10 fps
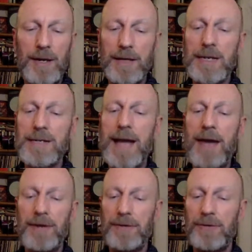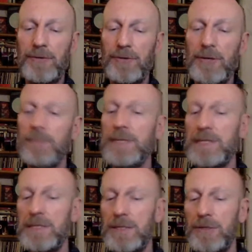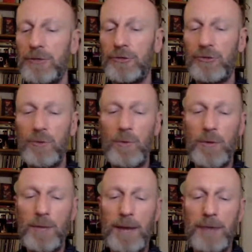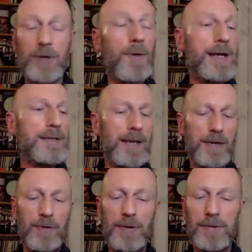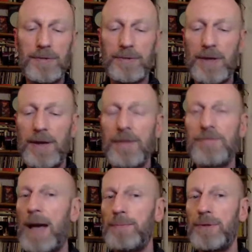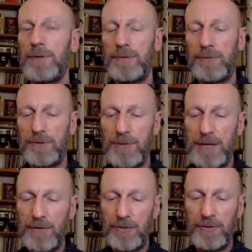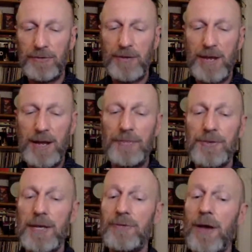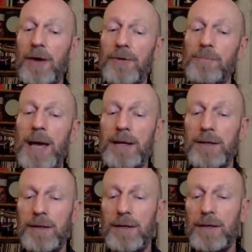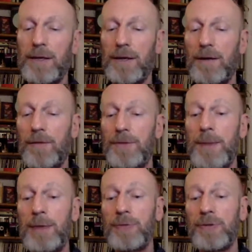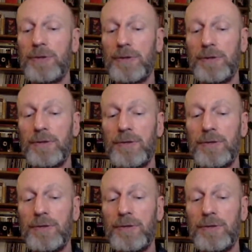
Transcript: like characters in a mystical story about great heroes, fabulous creatures, and the eternal melancholy of the mountains.